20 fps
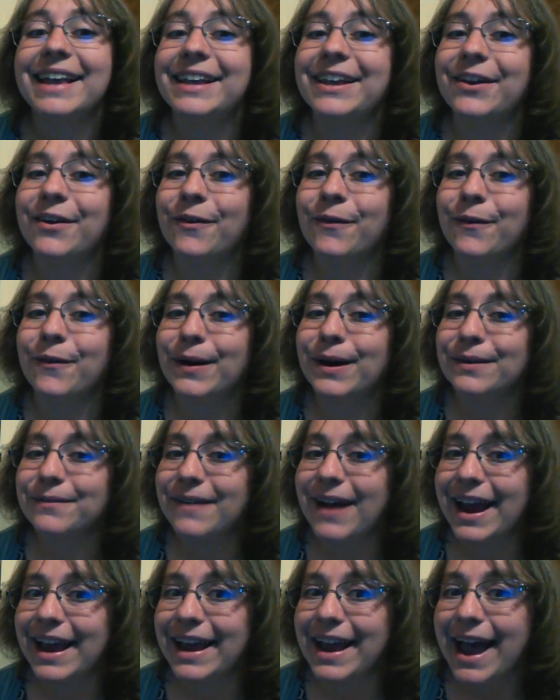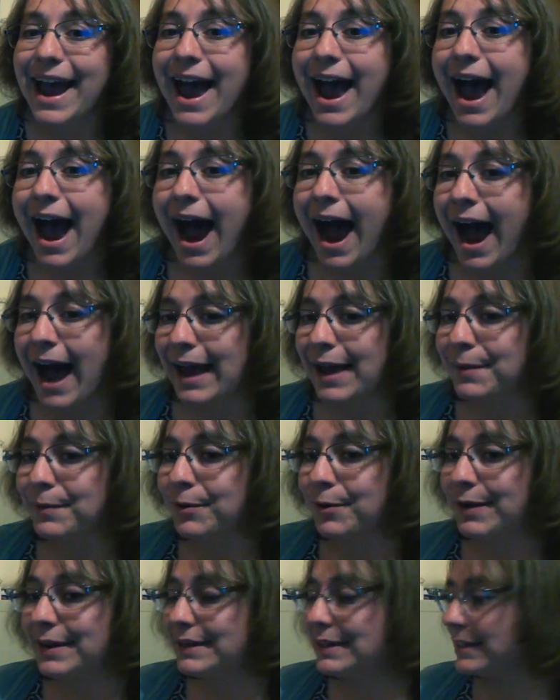You're right. I
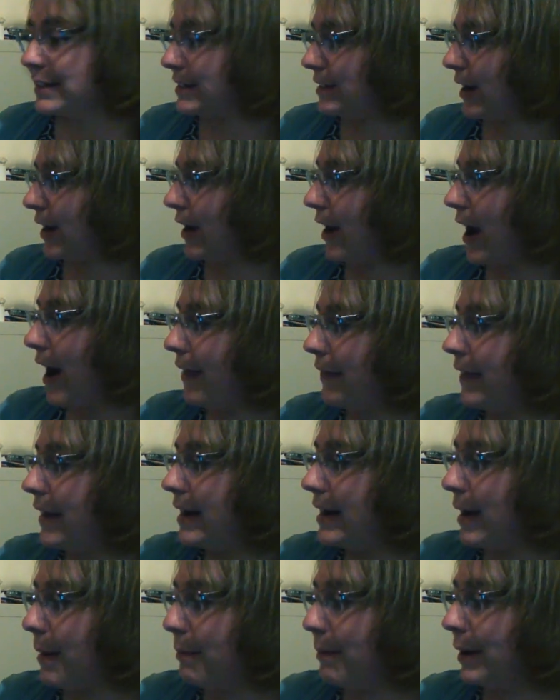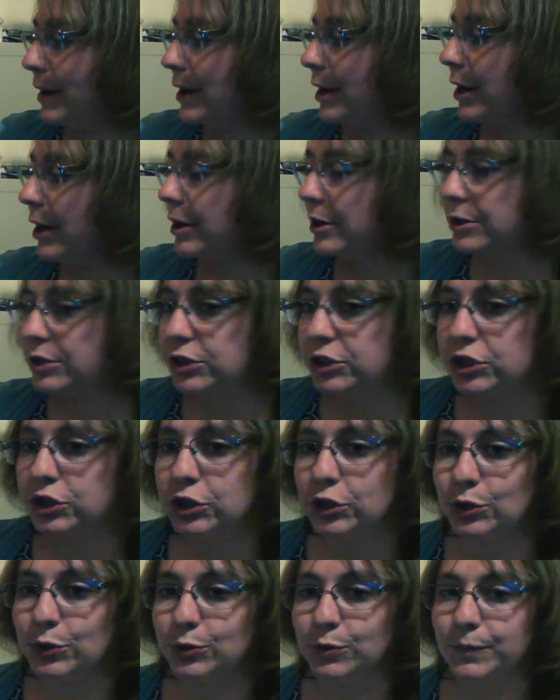am going to start on the number
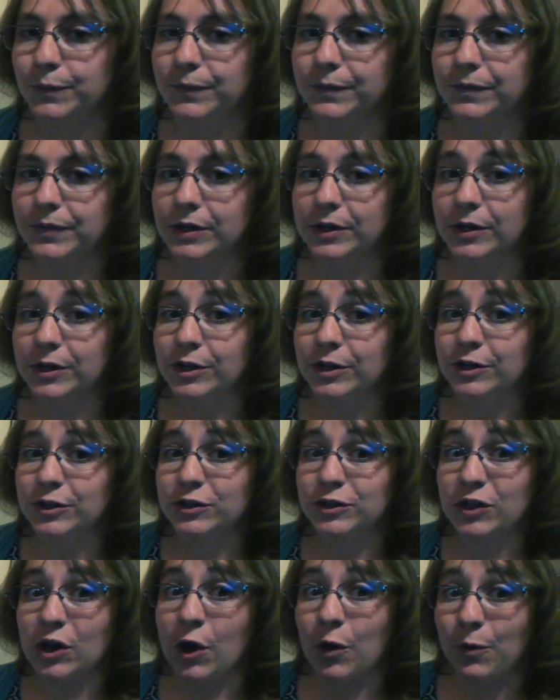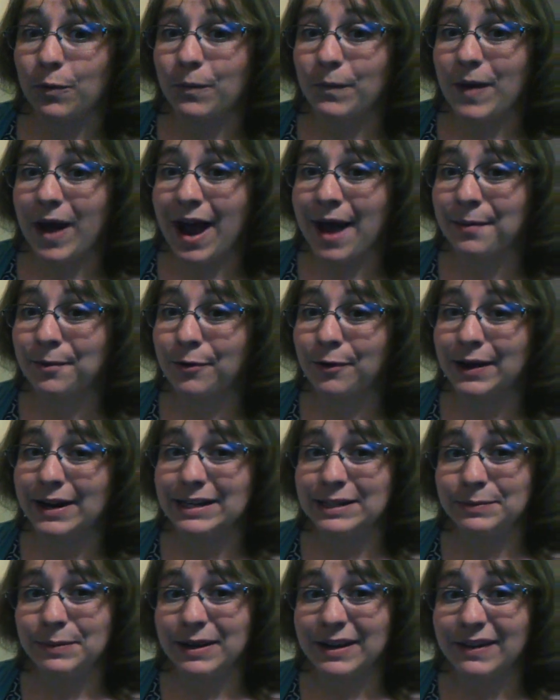2. So I'm
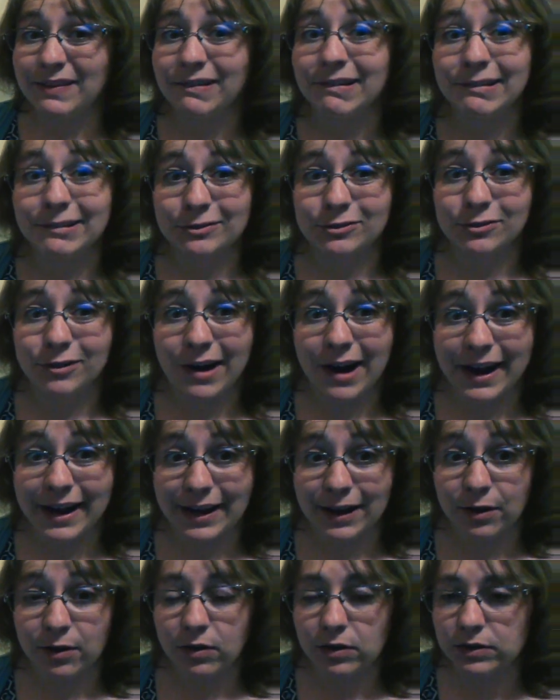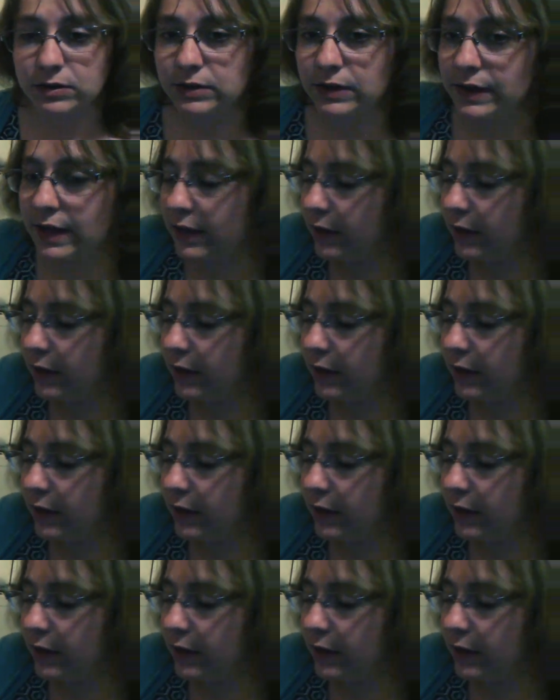going to put a little triangle so